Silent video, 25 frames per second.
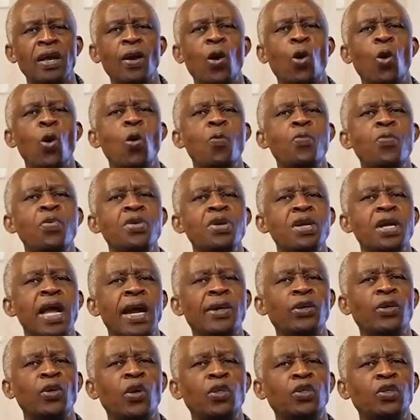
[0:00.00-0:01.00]
opened their
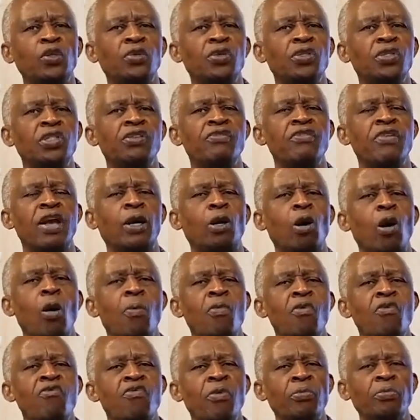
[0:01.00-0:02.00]
door to receive a
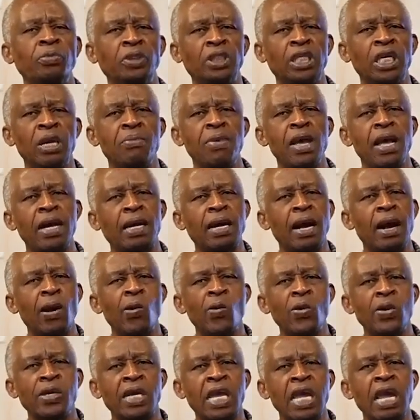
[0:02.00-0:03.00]
couple from Jamaica
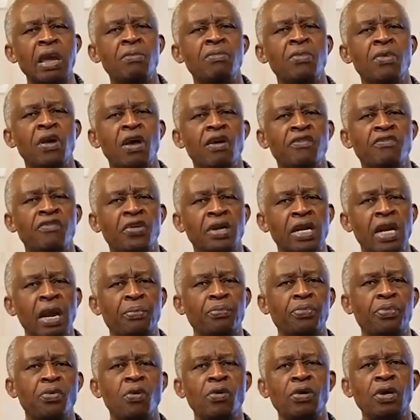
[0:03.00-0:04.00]
who came for their
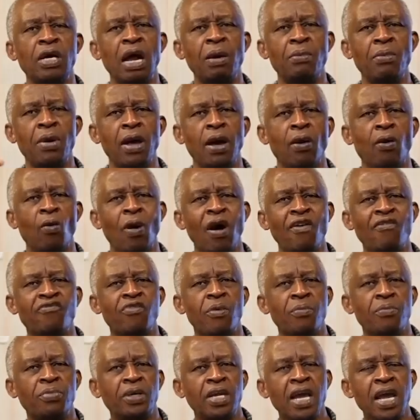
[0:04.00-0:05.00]
program, one
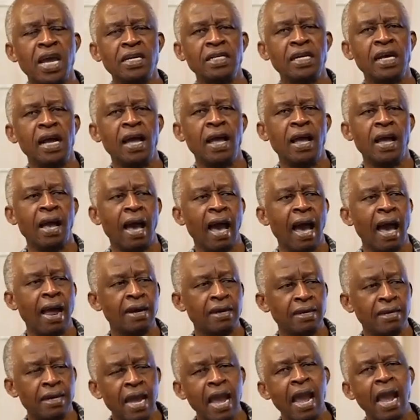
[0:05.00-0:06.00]
from Kenya, and
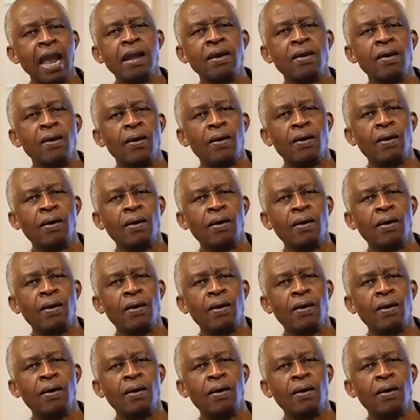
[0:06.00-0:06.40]
then,